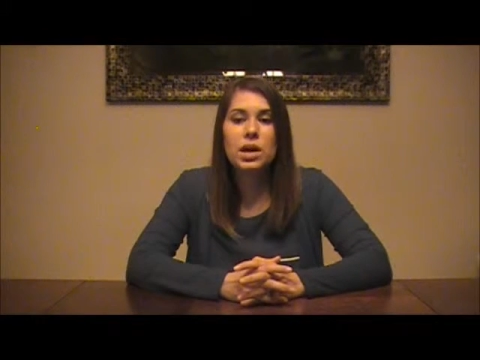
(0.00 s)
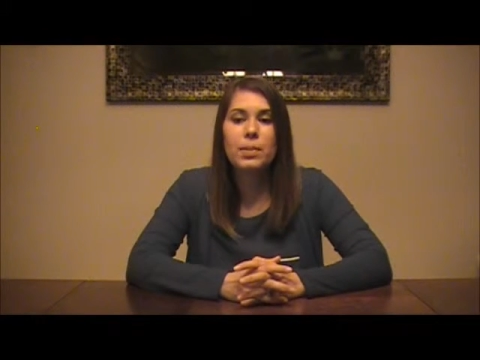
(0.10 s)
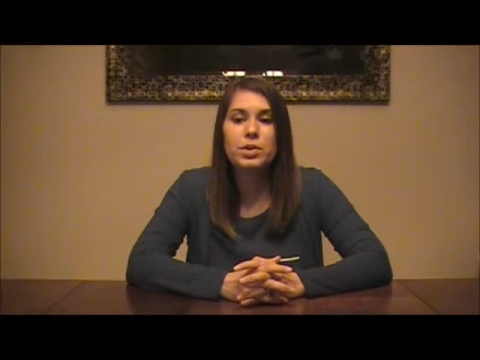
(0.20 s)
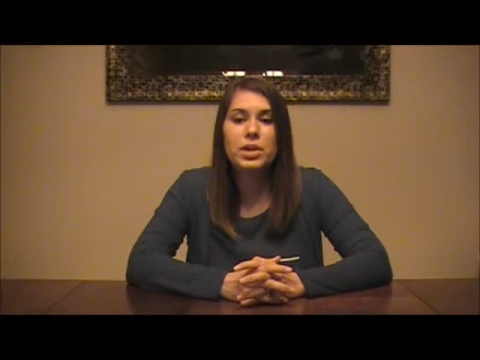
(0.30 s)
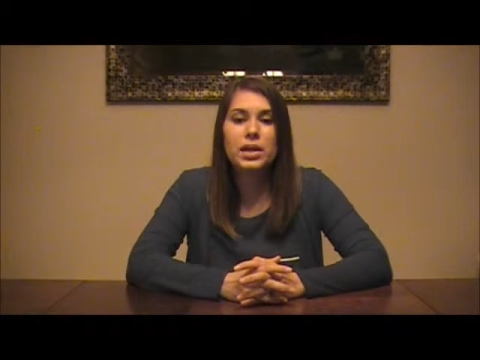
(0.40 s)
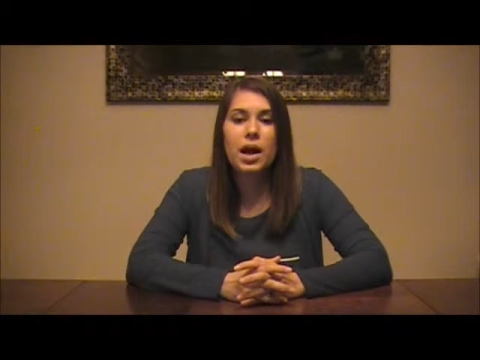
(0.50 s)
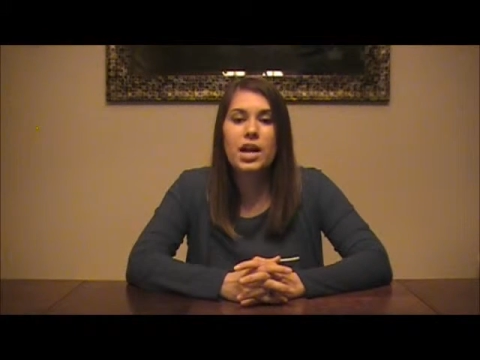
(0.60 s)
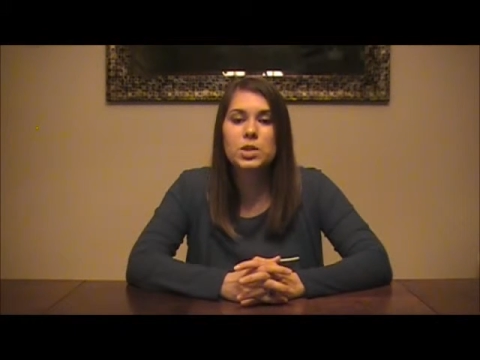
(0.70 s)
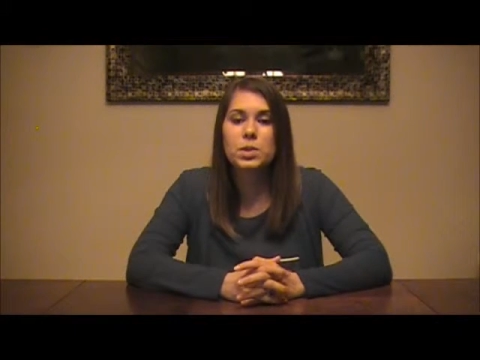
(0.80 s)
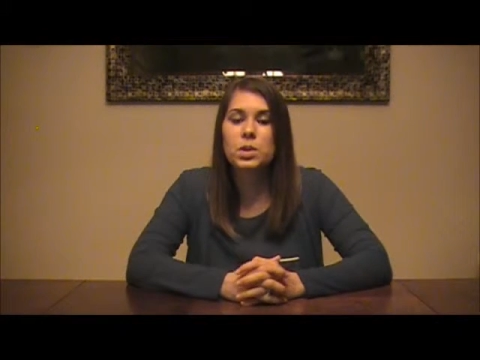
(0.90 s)
up-to-date
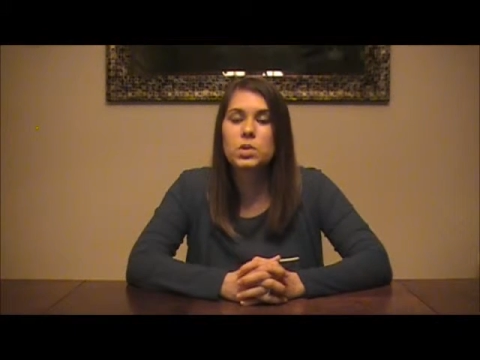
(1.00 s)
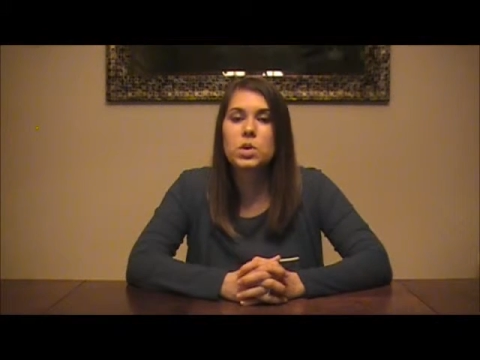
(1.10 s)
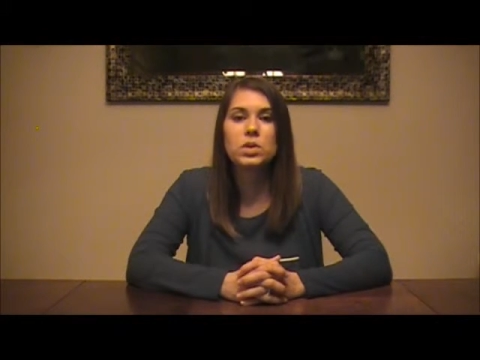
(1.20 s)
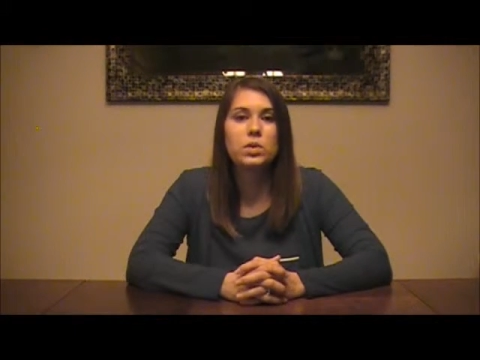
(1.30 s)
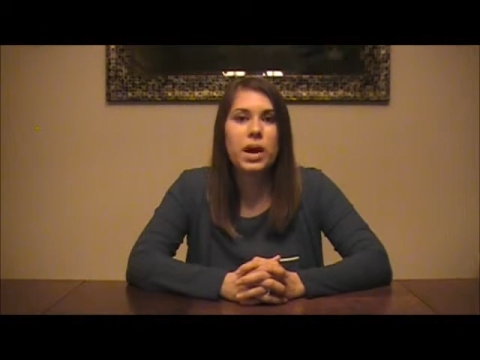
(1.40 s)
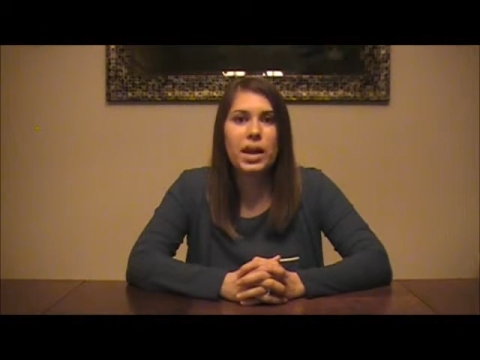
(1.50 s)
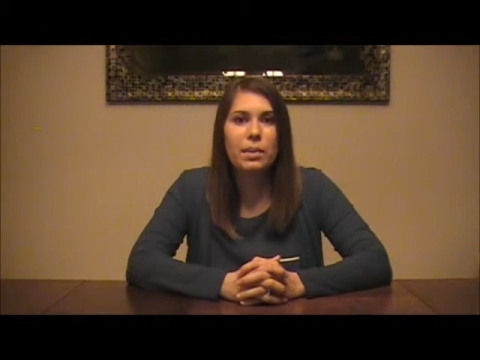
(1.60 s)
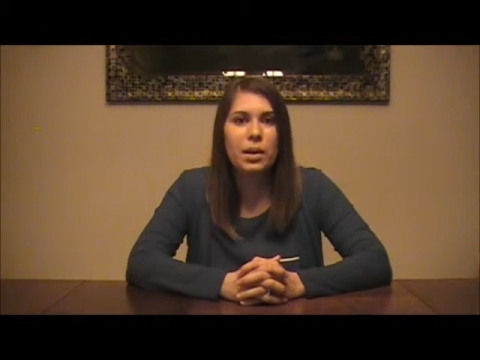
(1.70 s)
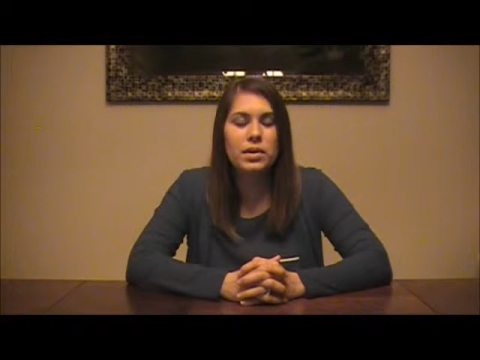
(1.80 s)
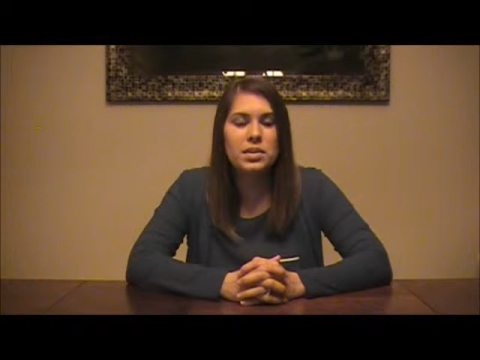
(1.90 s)
hospitals or the right
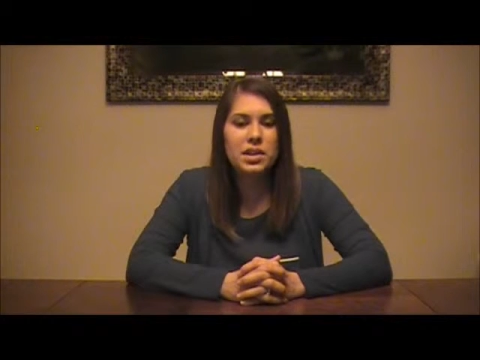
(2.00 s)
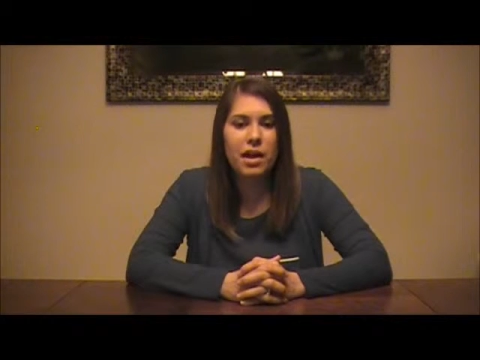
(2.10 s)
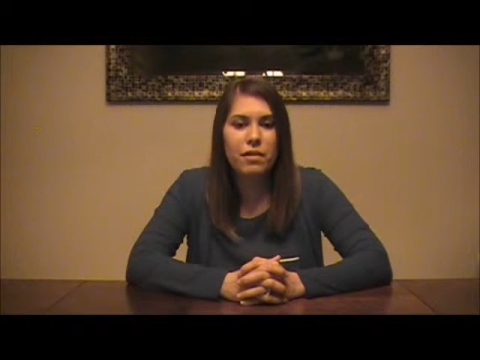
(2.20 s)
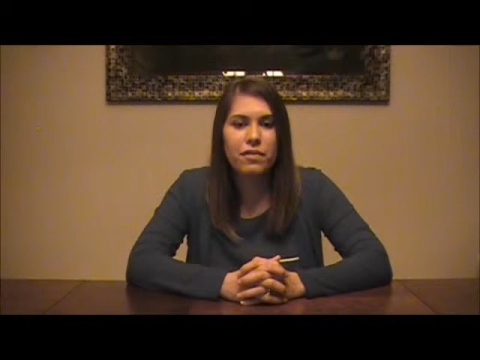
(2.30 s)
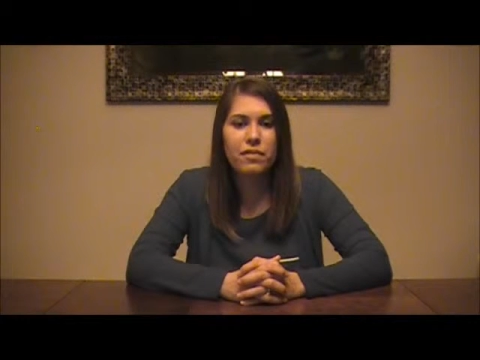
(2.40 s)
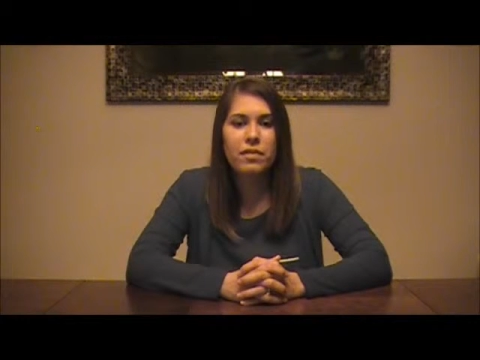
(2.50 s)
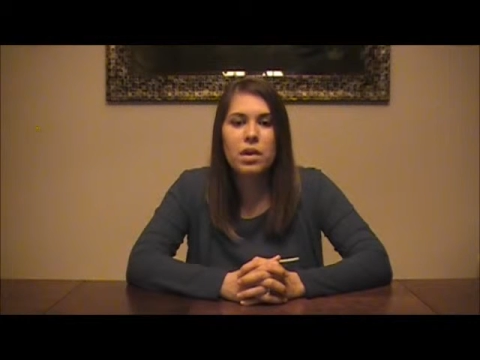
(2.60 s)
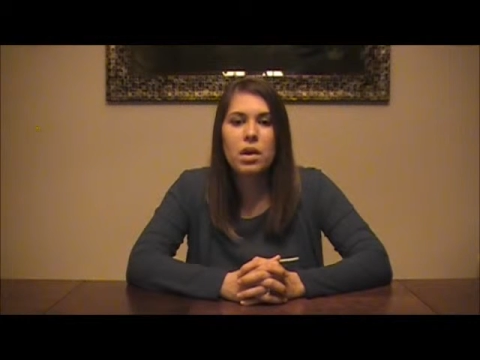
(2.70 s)
amount of staff.